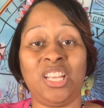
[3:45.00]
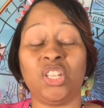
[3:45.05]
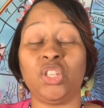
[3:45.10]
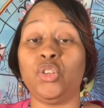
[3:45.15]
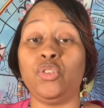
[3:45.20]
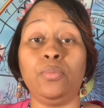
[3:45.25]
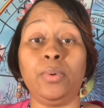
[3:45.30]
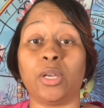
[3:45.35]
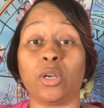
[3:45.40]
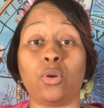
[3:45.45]

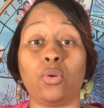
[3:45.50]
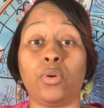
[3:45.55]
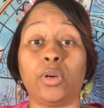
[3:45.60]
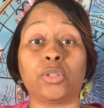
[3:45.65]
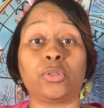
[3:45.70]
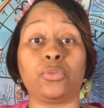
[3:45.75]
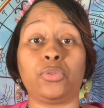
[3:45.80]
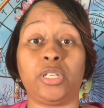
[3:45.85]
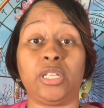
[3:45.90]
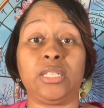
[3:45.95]
You've been going
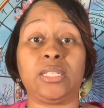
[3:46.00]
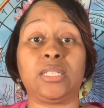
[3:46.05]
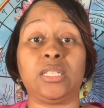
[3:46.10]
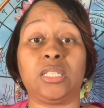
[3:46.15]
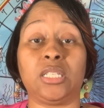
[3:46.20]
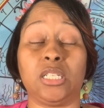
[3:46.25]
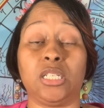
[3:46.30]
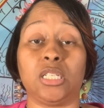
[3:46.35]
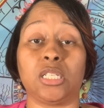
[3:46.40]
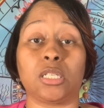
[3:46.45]
through these
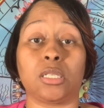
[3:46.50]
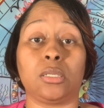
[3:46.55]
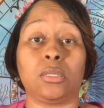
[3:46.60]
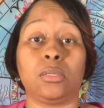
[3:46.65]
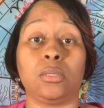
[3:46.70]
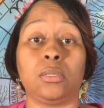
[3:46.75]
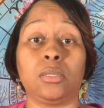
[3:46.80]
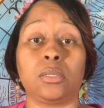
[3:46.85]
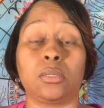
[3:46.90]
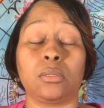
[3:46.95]

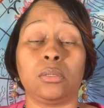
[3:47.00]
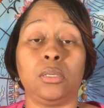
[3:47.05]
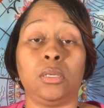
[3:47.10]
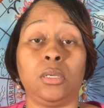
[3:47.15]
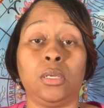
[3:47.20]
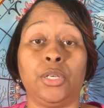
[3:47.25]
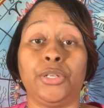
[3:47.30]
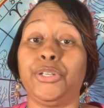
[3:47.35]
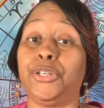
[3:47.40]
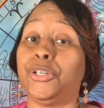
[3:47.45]
decisions.
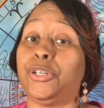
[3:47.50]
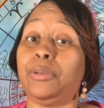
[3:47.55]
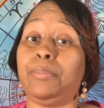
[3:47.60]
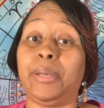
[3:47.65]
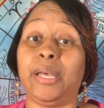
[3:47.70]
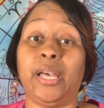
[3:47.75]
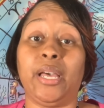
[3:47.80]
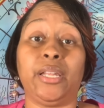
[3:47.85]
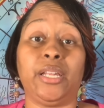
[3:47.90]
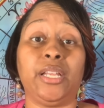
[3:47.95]
Good,
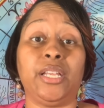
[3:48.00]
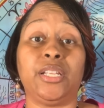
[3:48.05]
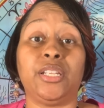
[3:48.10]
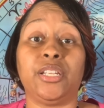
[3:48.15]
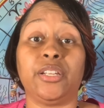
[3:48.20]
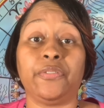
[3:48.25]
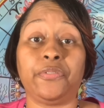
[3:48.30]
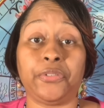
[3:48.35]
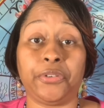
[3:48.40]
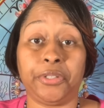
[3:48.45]
bad, or
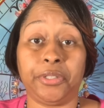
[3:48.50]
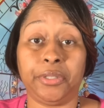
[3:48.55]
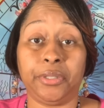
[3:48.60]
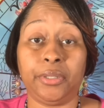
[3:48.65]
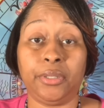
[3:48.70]
indifferent.